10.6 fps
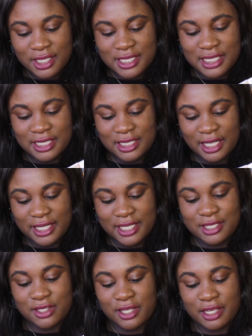as in like
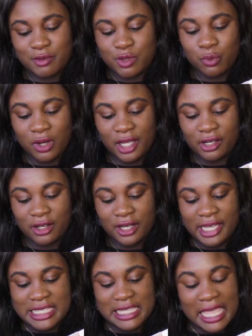it's her name is
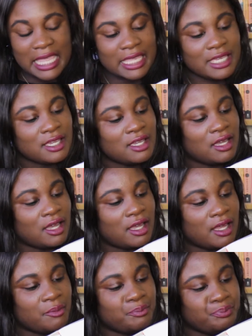Y-R-S-A,
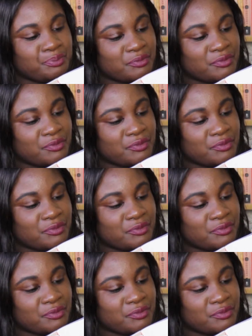and